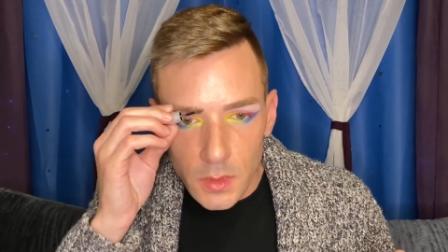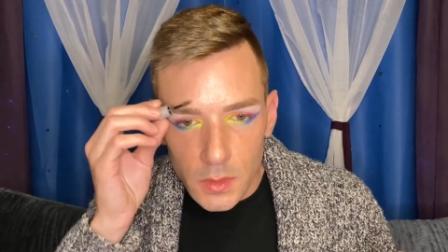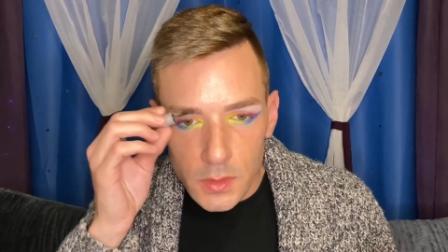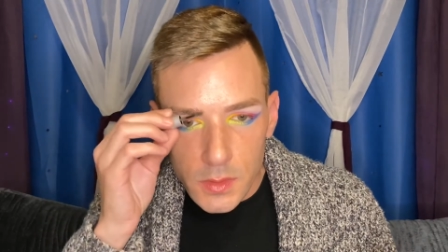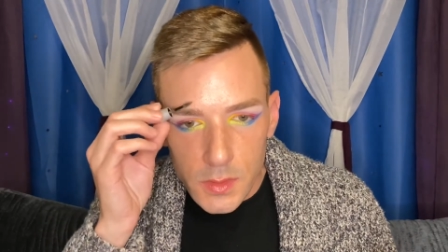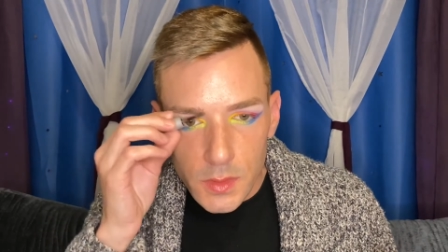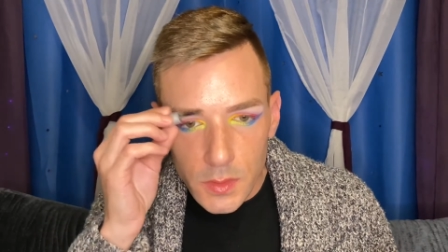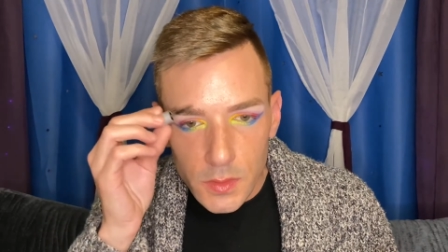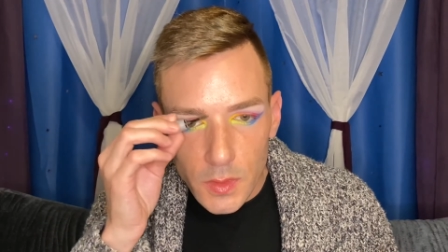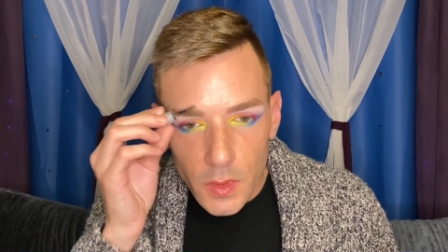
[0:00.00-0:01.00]
So
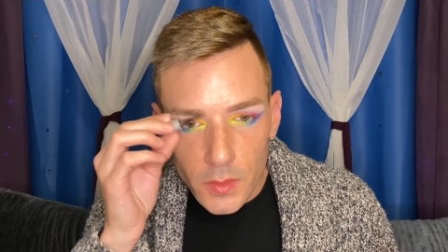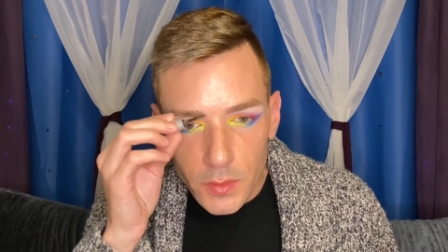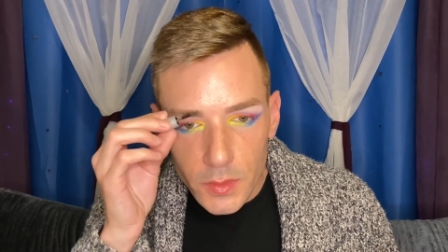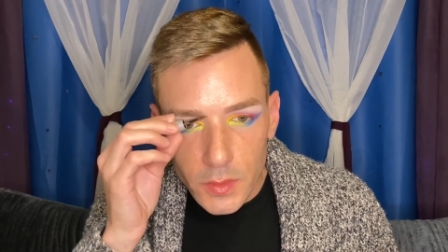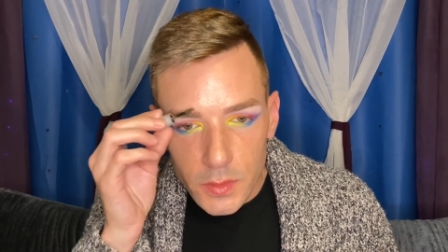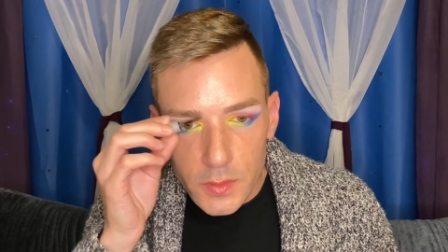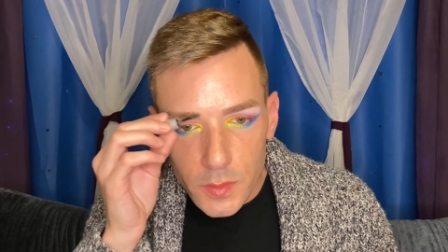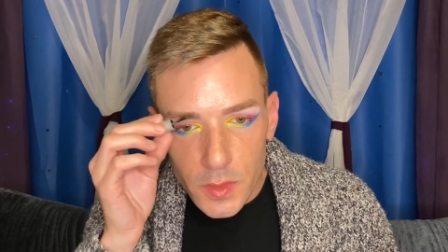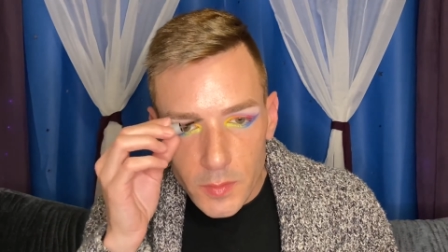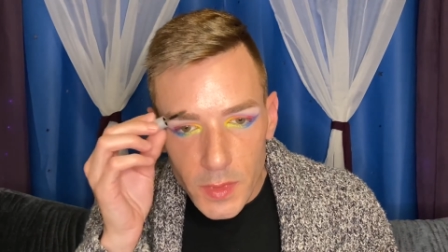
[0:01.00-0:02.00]
all the girls were on
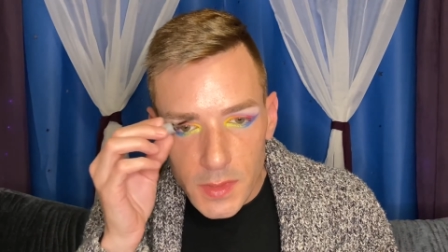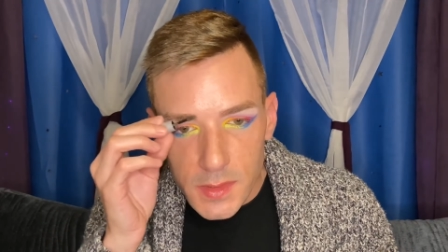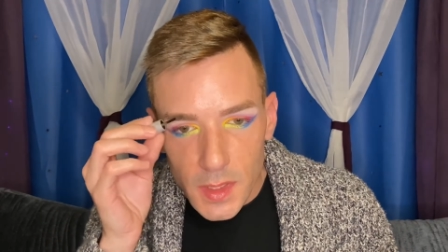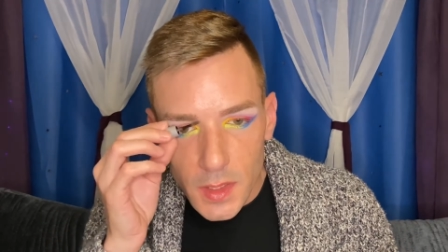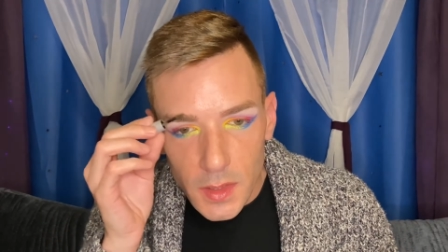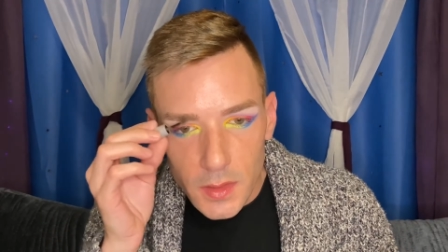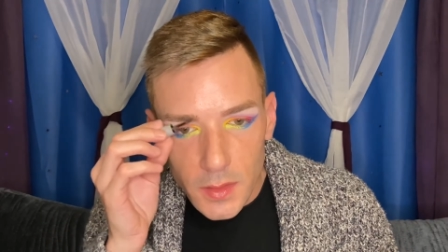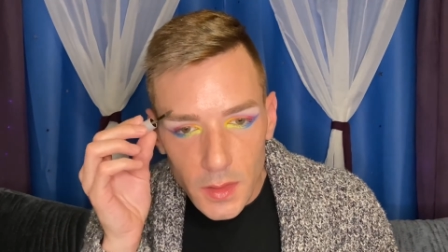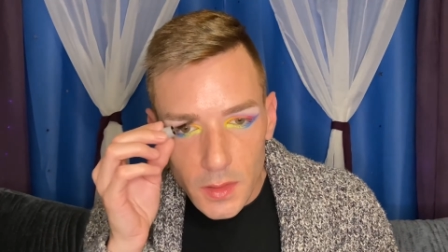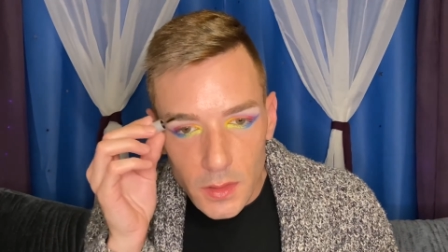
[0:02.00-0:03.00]
my side, thank
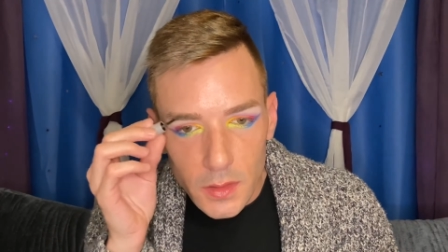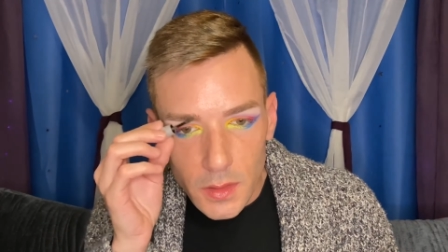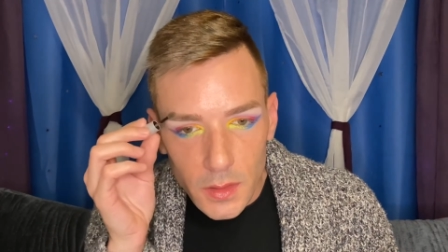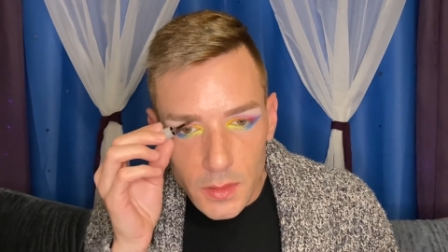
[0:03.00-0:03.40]
God. You